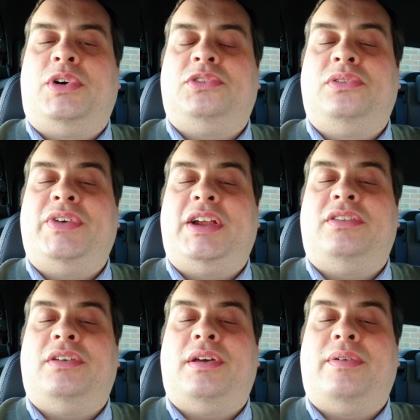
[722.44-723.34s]
Vauxhall
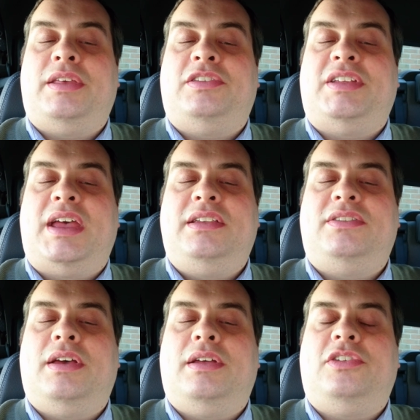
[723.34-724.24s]
Victor
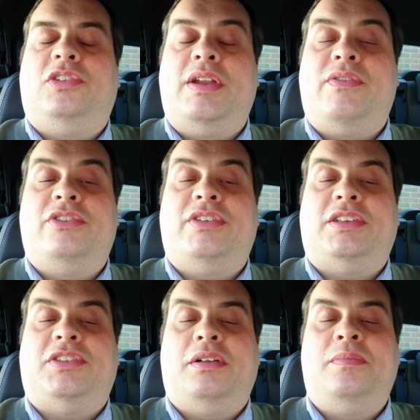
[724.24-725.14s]
Estate, uh, twenty-five hundred
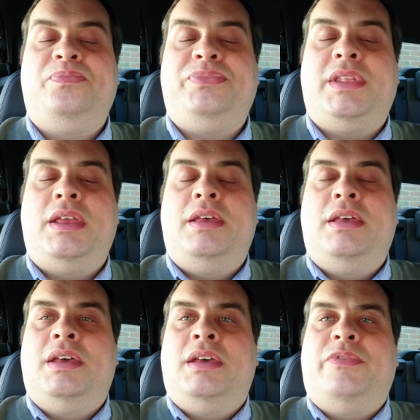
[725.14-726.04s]
S L.
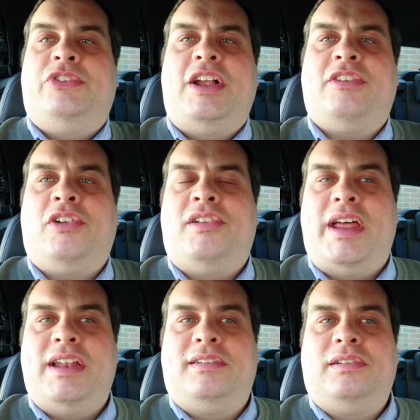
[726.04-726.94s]
The
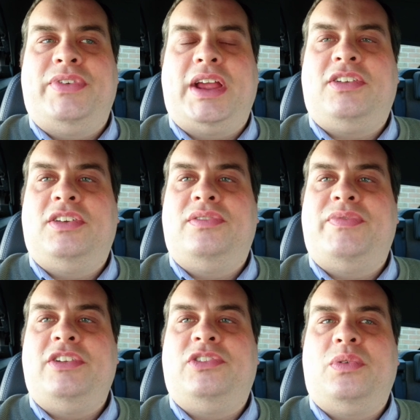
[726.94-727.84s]
transcontinental Victors and
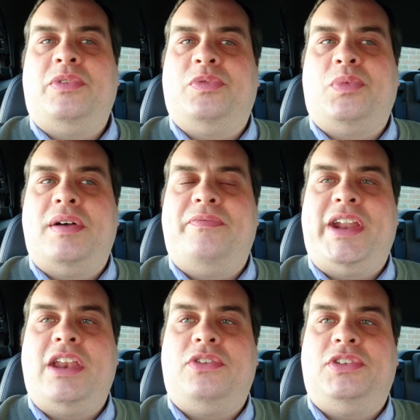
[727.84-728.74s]
Venturas weren't
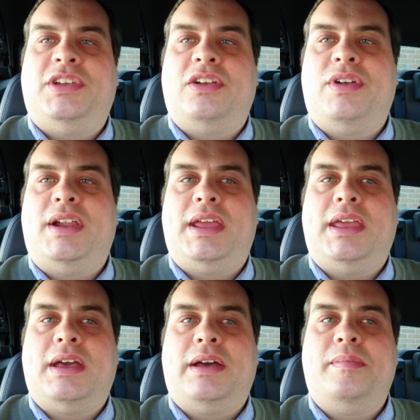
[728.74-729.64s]
that interesting,
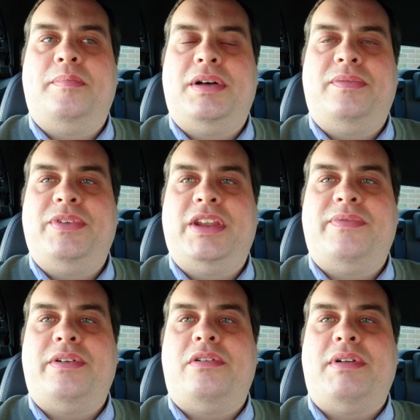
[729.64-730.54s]
really, um, but you know
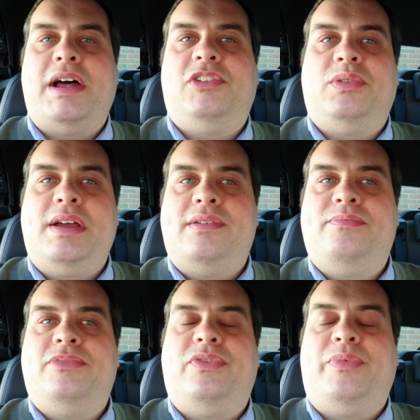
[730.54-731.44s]
they're around, so I,
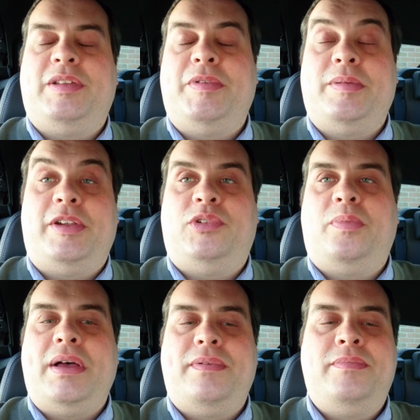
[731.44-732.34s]
I suppose I better
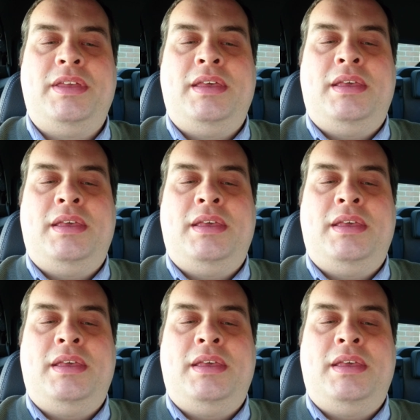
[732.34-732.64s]
talk about them.